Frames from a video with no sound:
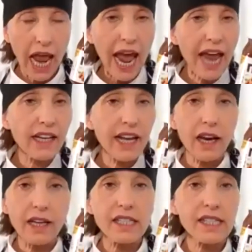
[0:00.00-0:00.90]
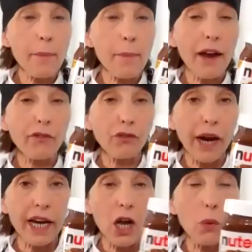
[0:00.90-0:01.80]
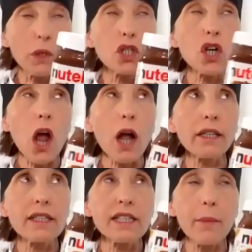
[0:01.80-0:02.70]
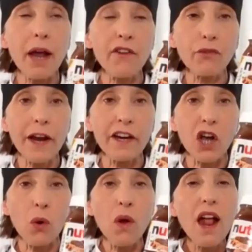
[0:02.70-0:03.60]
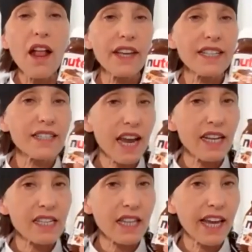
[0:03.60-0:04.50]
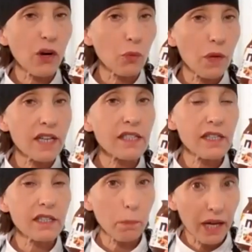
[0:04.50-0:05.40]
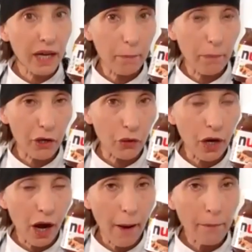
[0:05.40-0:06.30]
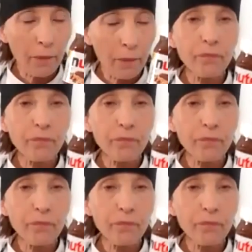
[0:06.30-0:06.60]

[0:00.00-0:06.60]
and get a semifreddo, a chocolate semifreddo that tastes like a Reese's peanut butter cup,